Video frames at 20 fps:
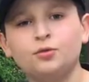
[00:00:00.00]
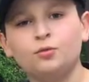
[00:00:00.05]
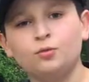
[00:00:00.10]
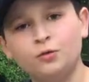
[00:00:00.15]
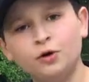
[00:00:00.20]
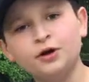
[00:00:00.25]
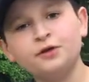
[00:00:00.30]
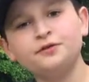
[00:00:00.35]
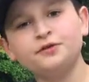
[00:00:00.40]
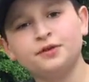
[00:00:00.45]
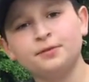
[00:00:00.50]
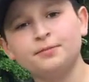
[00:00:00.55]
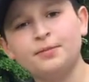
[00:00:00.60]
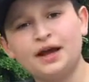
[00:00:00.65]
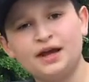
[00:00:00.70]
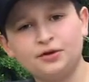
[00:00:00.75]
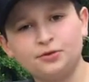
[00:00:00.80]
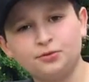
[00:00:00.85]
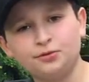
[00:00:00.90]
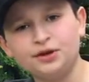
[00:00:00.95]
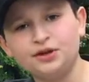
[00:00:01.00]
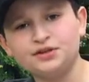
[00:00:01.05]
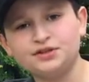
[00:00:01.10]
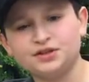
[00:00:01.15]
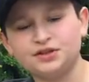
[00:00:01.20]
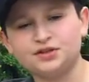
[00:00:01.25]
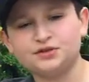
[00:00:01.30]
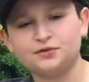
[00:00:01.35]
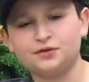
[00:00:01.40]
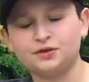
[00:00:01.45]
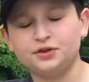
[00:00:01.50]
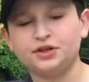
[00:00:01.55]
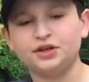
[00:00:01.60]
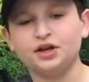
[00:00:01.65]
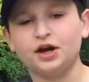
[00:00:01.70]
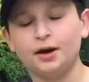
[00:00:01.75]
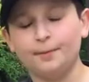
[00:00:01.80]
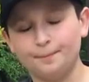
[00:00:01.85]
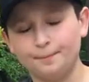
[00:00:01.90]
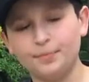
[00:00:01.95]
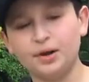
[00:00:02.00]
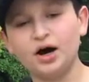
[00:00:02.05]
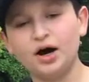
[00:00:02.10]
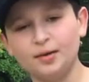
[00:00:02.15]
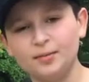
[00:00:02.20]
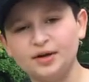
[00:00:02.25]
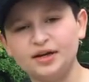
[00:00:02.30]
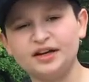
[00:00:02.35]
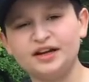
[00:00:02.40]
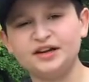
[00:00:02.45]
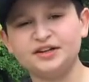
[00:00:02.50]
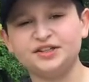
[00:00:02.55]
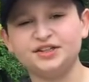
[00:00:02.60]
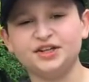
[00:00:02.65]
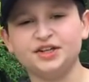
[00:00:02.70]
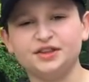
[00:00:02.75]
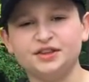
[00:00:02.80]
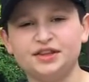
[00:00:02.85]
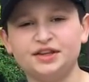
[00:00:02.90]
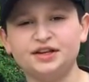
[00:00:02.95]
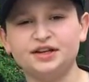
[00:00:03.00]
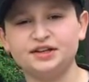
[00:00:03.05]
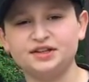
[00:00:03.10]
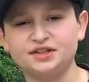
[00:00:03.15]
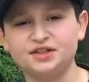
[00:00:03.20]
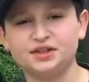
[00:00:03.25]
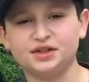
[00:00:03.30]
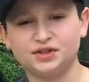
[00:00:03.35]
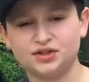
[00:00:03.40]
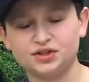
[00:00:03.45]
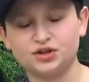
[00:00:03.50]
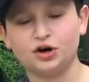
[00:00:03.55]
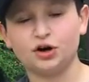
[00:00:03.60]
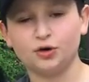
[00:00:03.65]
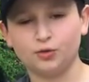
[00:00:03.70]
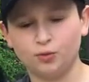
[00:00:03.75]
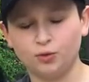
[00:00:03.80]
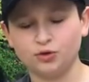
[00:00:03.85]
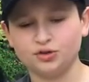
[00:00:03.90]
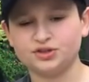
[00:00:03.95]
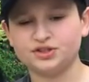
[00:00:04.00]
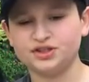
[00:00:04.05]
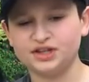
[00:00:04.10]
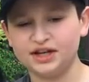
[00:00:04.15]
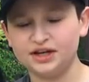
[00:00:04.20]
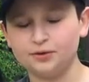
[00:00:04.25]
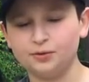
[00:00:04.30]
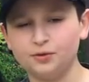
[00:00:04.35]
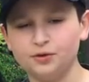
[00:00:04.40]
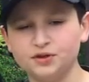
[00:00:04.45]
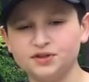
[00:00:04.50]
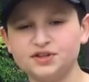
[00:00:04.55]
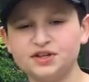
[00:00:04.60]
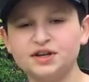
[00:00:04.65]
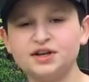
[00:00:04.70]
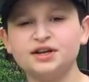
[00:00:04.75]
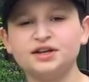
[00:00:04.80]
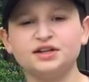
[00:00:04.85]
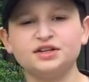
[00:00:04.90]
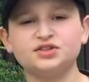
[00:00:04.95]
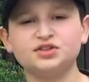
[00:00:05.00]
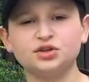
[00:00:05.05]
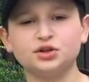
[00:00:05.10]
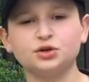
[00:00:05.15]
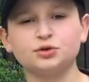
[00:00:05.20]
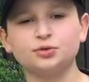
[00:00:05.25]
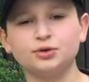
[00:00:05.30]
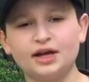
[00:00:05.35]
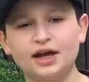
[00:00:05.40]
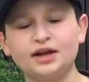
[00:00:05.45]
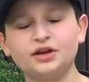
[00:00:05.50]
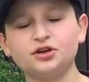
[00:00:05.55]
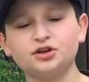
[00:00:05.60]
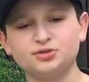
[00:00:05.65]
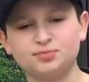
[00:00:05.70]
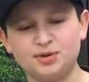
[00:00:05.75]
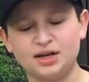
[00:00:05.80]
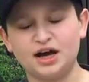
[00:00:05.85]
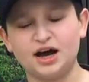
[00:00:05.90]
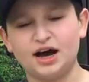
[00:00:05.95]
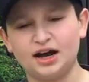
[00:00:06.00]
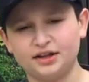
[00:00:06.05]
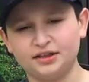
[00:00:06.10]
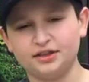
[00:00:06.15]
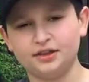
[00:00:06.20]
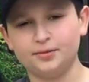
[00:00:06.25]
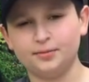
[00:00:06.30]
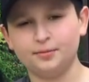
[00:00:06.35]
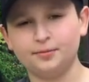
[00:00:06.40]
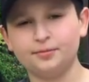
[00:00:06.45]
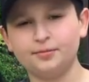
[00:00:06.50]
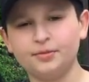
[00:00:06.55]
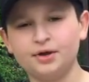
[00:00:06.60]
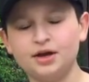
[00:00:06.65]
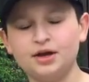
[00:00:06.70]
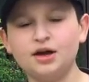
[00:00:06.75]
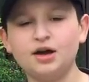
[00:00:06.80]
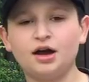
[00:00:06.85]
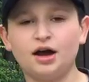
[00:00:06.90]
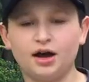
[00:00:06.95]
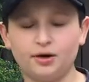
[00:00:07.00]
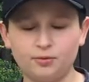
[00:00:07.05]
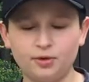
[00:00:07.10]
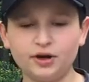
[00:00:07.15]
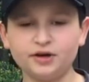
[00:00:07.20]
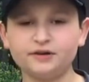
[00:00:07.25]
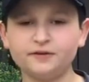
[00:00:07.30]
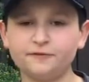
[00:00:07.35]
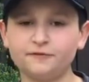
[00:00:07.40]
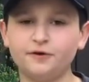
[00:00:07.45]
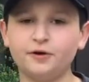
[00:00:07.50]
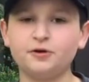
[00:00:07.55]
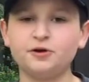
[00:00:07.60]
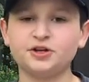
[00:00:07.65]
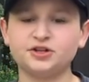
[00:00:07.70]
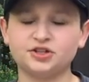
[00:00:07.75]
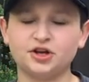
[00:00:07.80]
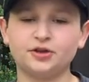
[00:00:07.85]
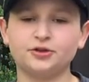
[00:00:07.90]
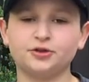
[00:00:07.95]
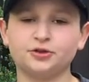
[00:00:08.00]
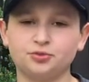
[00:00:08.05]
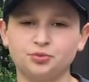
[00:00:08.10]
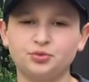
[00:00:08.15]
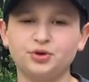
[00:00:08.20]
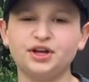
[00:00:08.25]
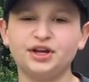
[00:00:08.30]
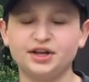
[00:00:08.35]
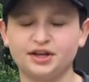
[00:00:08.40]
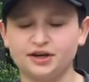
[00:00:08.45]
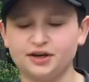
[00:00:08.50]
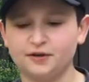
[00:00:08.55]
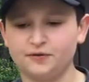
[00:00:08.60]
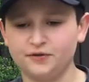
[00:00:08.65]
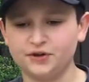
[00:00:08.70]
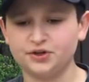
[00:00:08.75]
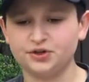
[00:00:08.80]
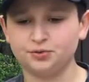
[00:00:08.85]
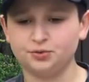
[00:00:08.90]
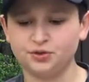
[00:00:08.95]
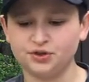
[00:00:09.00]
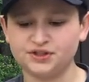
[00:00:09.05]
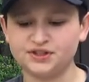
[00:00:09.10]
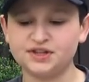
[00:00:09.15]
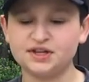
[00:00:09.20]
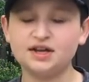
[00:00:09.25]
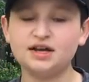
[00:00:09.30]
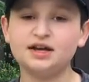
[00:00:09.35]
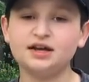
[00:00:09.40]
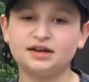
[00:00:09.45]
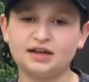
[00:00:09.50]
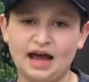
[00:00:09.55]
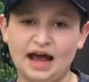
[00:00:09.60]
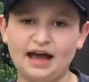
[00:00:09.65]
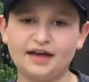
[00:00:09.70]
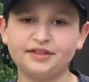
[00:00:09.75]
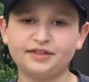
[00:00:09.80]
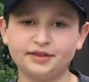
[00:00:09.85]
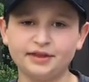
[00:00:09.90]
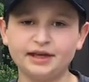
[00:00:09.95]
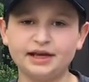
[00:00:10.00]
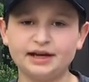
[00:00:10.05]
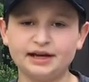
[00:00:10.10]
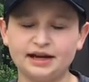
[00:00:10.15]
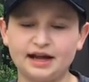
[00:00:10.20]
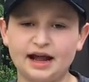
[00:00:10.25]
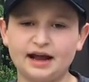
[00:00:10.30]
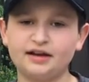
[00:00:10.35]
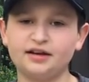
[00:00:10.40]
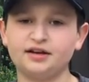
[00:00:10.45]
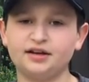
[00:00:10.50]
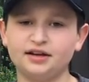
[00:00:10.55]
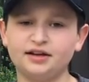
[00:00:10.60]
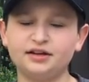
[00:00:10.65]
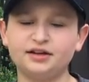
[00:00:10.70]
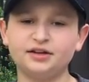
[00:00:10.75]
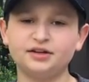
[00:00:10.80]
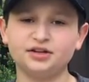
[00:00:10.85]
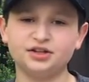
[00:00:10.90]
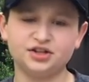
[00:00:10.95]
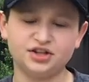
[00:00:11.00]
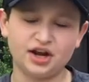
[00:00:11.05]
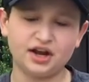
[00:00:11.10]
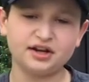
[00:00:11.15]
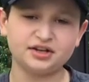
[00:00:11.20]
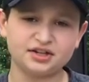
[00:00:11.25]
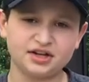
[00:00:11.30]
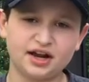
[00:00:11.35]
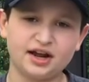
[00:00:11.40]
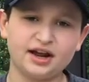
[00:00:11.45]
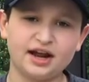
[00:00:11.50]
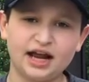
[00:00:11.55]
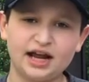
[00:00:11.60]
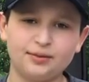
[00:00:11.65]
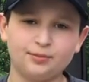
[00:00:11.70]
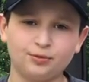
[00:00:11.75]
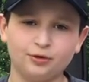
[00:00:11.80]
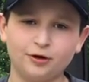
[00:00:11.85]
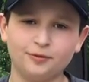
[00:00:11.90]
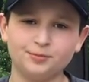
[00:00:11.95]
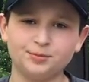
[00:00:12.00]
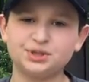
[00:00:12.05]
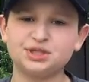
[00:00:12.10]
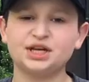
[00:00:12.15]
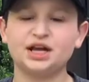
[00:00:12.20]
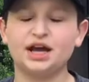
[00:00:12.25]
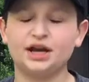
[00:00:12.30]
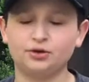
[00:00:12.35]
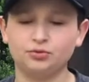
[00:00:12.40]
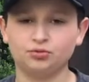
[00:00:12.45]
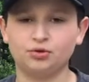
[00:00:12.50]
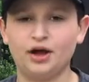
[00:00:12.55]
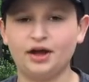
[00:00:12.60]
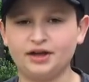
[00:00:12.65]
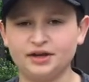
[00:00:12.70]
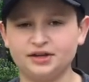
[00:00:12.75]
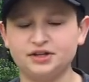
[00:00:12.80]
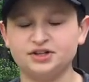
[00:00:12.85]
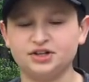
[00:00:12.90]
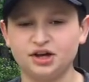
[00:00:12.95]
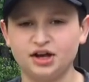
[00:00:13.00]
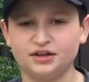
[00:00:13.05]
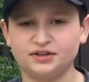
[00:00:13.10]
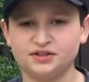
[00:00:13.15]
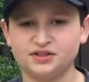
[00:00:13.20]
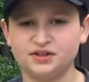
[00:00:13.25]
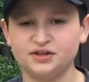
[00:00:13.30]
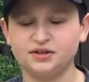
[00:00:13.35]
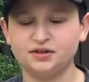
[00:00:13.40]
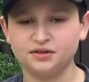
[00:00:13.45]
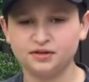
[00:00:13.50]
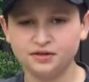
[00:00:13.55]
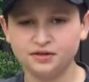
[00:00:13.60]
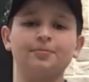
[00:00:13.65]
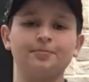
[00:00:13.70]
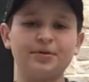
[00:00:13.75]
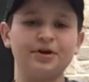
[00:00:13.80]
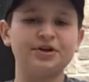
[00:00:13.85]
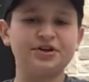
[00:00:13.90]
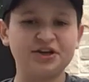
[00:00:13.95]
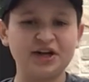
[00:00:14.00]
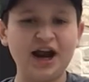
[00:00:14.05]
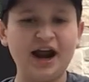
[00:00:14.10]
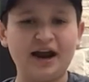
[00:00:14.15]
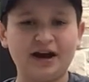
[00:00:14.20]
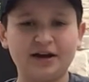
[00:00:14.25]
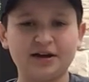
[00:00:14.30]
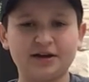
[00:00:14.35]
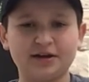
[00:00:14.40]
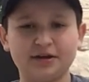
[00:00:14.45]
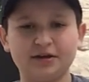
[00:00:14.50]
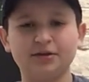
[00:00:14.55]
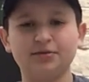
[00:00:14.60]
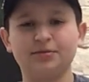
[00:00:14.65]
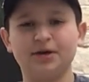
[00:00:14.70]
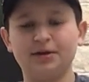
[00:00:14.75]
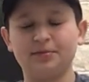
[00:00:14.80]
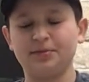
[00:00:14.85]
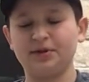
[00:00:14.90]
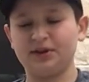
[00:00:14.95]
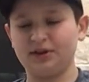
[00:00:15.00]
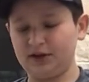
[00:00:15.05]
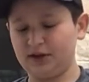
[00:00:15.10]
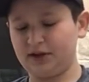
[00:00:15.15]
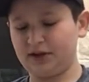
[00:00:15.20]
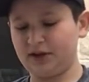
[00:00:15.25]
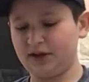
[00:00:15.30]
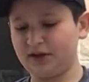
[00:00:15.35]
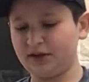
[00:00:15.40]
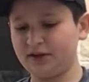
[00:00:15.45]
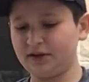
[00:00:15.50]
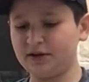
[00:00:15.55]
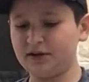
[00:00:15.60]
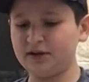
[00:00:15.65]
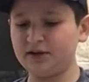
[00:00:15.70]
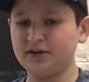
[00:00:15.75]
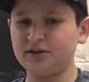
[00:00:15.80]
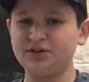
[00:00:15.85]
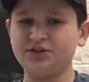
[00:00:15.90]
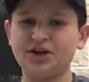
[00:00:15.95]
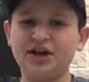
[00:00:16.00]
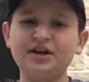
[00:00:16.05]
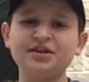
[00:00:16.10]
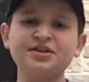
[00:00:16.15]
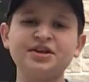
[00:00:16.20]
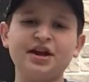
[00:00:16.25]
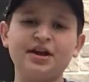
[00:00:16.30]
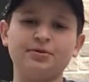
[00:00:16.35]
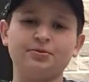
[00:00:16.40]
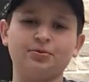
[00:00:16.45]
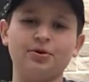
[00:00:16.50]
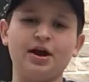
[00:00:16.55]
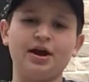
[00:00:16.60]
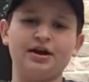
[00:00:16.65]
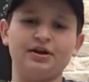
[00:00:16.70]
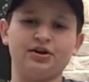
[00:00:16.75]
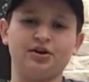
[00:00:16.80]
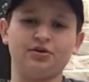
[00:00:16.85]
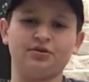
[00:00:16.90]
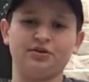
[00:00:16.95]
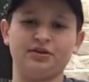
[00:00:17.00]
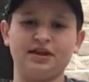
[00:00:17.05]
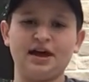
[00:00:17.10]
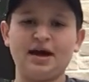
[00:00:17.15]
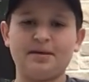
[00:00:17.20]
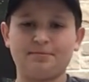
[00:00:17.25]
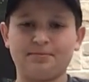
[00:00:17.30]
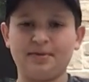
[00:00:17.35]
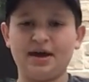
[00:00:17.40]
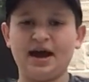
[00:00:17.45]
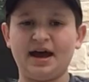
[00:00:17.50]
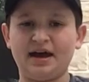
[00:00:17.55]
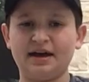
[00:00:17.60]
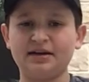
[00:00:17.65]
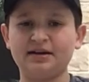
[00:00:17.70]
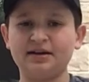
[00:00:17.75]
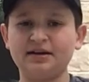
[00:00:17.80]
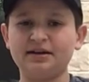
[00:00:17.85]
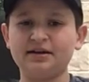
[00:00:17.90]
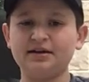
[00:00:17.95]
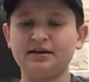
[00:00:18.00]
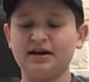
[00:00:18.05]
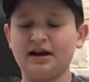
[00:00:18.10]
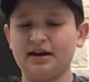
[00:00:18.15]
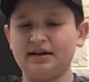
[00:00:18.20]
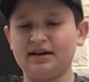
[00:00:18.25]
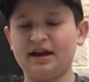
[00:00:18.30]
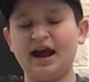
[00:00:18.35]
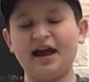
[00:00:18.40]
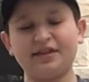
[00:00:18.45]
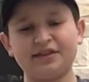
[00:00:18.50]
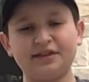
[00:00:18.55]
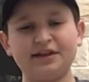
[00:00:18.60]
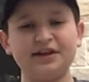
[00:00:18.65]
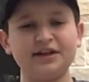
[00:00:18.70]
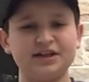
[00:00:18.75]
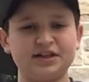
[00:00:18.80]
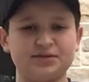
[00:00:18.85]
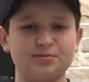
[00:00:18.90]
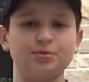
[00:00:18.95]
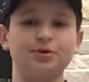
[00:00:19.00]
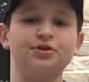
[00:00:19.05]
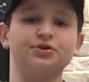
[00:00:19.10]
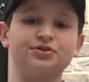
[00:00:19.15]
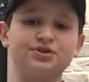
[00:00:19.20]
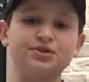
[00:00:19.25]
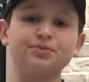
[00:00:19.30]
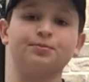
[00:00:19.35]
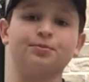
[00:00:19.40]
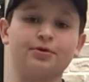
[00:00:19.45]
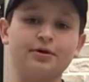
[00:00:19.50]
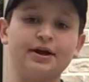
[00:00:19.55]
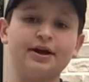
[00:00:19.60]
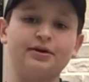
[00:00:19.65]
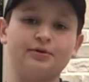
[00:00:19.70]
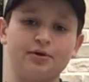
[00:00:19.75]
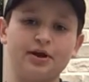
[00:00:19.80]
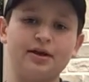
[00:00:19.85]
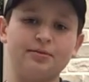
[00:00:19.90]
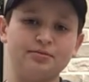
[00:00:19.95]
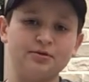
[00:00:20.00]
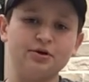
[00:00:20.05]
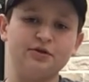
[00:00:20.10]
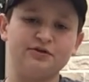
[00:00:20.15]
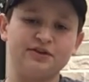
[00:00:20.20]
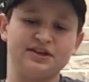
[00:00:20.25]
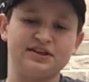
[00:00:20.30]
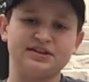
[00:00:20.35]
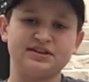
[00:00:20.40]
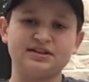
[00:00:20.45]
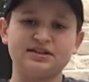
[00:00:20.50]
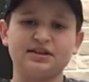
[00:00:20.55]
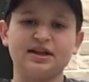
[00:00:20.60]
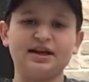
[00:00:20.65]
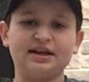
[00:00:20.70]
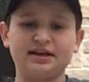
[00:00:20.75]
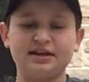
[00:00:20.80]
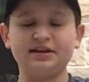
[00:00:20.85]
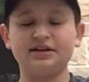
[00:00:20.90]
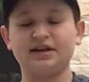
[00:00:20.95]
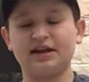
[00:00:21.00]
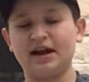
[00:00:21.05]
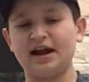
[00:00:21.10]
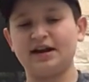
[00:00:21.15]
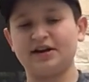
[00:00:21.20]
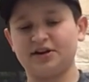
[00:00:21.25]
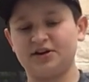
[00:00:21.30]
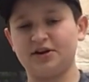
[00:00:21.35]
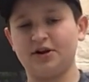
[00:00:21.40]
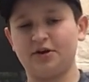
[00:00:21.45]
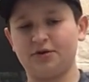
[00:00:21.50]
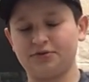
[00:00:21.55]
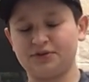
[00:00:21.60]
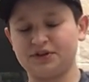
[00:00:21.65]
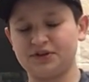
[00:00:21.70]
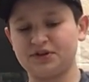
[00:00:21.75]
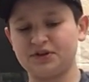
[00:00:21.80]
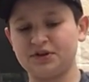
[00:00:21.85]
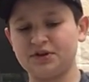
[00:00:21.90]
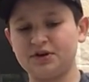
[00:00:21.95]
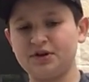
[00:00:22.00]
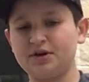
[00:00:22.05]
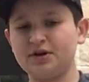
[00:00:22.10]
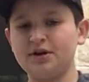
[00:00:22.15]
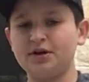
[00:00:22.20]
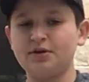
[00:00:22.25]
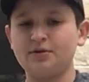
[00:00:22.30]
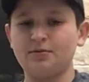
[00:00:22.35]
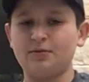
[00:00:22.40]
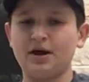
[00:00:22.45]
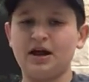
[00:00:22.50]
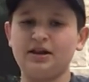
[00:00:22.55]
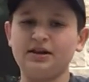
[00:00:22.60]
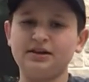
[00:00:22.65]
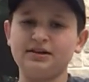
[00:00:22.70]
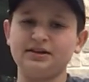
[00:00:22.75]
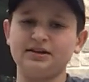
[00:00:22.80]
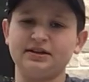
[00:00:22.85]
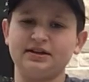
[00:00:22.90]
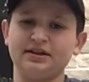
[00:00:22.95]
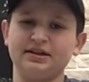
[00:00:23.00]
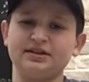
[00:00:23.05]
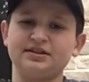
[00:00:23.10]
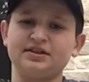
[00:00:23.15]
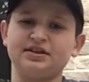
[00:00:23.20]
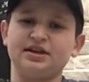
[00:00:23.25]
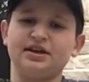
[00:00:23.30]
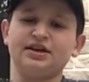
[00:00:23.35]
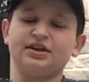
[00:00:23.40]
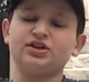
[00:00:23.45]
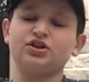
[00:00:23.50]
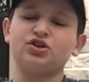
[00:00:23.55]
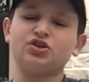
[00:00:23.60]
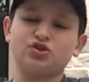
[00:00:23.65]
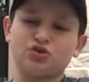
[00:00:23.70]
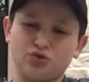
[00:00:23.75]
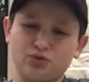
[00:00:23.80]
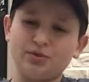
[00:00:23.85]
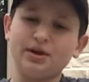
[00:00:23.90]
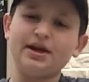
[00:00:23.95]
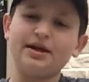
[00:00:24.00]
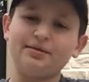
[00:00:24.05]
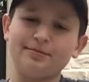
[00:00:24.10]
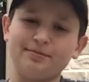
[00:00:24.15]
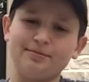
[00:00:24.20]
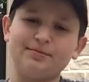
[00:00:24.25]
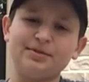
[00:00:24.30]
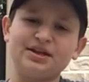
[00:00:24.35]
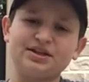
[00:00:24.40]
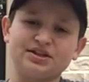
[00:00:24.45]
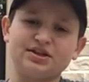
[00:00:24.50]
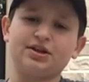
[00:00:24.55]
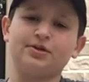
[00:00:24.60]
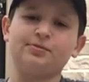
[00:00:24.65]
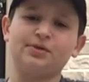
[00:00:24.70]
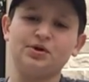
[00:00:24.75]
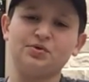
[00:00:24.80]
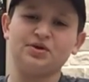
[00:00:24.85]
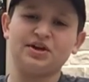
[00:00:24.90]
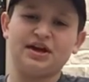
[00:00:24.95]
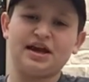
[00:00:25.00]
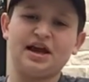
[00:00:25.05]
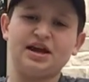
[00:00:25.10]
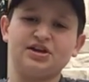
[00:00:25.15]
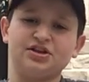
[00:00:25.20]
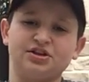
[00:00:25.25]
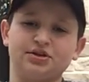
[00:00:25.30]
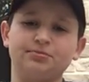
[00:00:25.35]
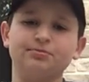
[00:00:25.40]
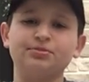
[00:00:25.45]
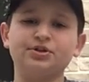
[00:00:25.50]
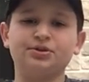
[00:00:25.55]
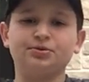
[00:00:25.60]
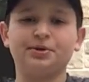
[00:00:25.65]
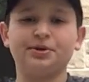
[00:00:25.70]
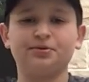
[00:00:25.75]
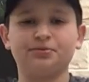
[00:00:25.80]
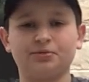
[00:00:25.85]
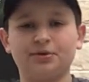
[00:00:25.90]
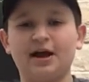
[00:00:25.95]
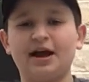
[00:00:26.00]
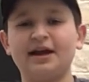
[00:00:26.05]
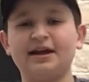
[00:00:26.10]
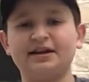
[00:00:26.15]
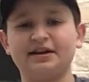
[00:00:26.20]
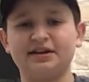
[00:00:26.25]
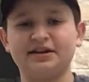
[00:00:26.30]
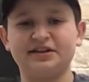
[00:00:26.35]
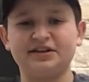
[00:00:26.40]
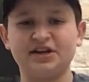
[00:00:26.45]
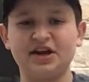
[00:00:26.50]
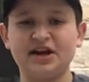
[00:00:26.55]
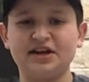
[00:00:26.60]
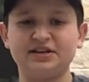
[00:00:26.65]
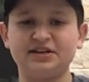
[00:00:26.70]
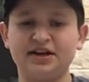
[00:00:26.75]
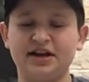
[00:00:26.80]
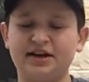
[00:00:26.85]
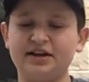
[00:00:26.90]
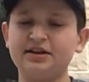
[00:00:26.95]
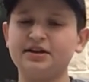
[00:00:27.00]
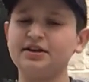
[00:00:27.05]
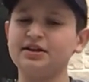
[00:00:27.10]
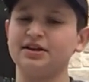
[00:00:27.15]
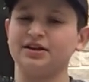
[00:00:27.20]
One of the main reasons for the abomination that is the Star Wars sequels is the creators behind them. I want to focus on three individuals: Kathleen Kennedy, J.J. Abrams, and Rian Johnson. But Jack, you might be thinking, J.J. and Rian aren't that bad, and Kathleen has produced some pretty great movies, like Indiana Jones. Well, it's the extreme miscommunication between Rian and J.J.